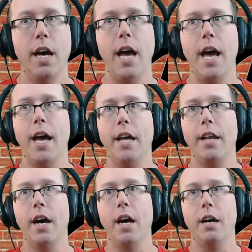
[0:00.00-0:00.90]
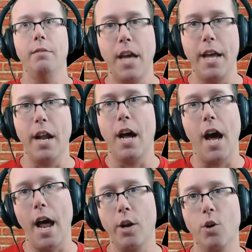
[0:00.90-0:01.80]
And uh, and
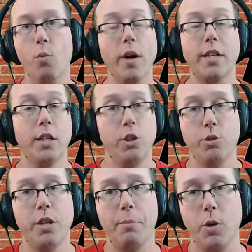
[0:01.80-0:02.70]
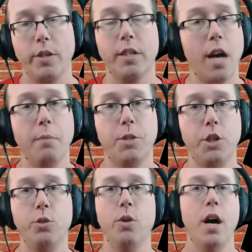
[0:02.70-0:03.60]
I don't know what conclusion I'm going to come
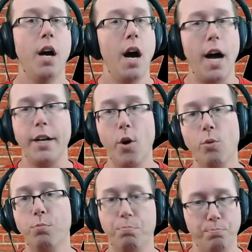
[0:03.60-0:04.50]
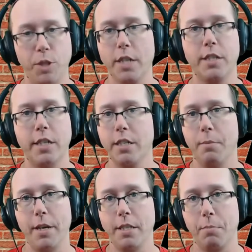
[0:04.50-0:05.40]
to. I know Justin is an
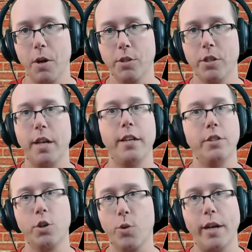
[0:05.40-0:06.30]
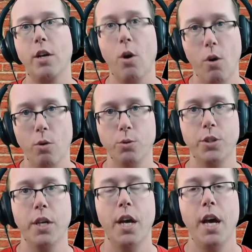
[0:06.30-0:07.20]
amazing person and he's a great co-host.